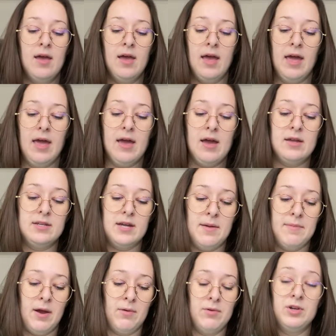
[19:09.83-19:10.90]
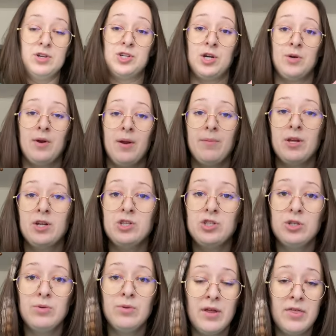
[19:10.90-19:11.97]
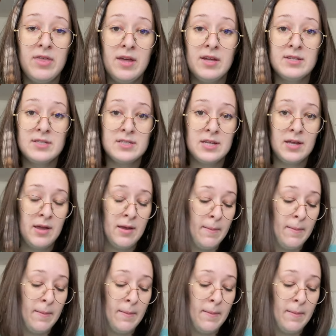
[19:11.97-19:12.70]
and I'm not really sure what I'm gonna do with this,